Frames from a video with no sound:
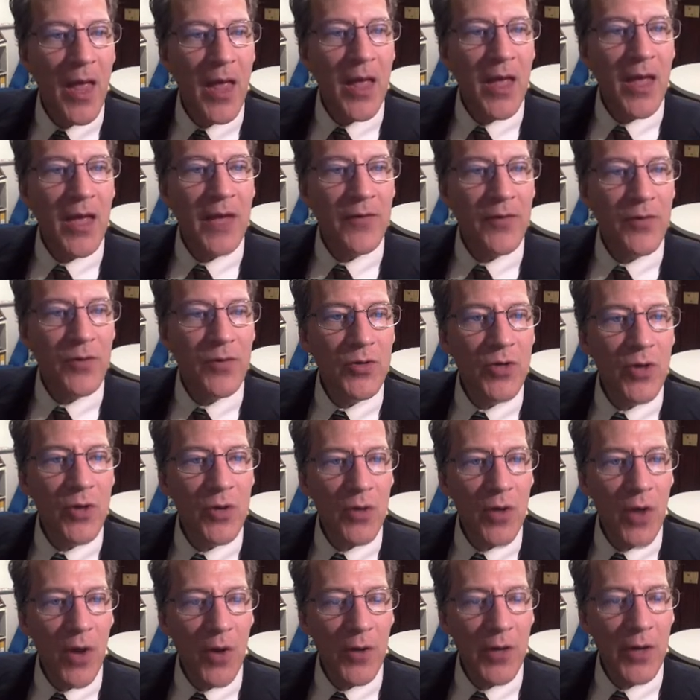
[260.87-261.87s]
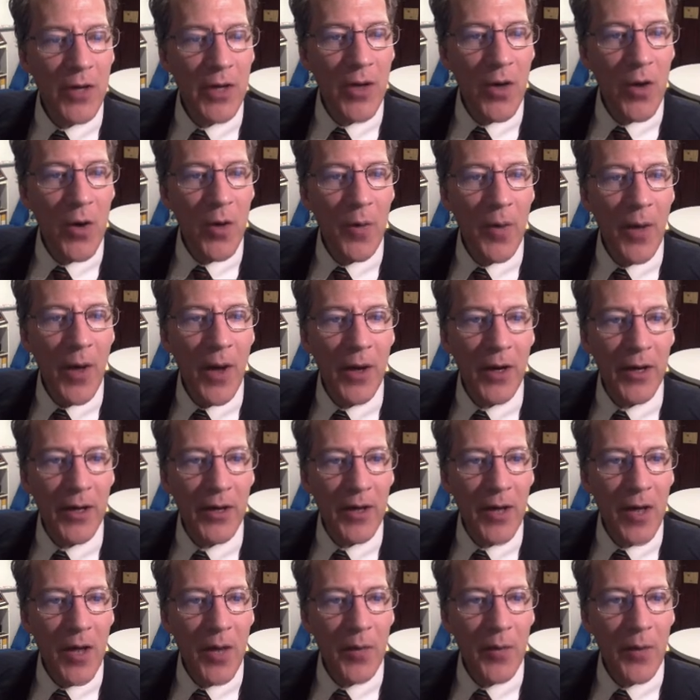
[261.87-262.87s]
If you don't already know about
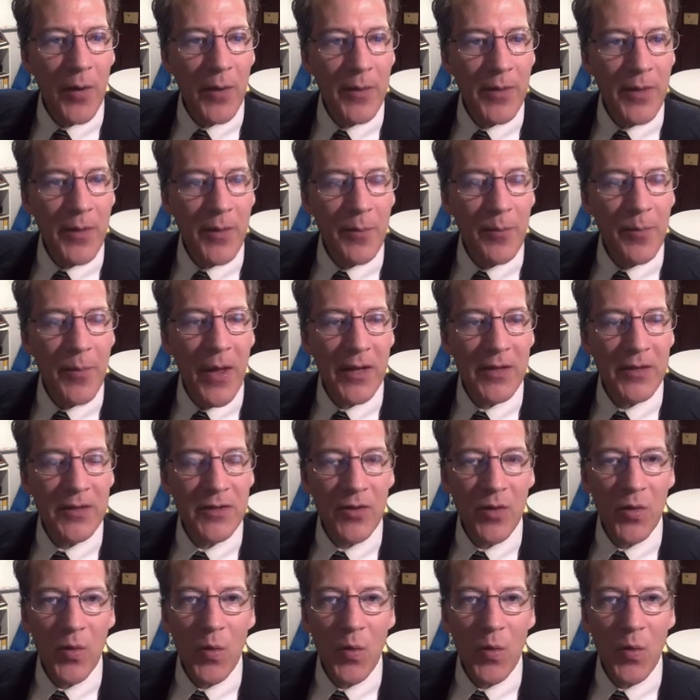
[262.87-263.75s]
it, probably the best